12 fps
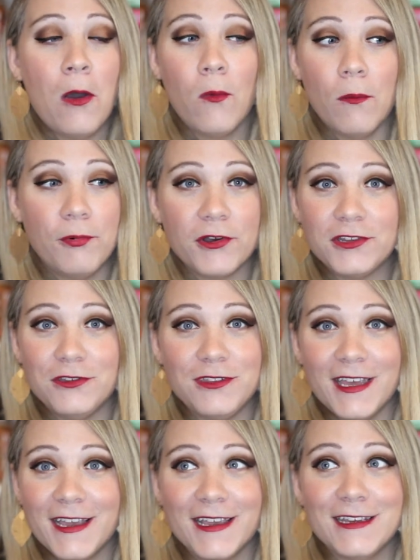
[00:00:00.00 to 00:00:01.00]
What book do you
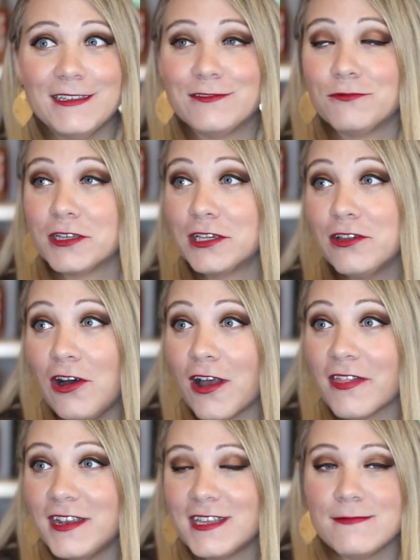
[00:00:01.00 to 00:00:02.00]
think is really
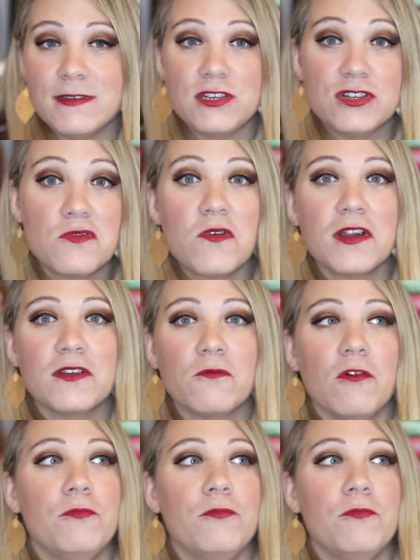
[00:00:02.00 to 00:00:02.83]
long that needs to be shortened?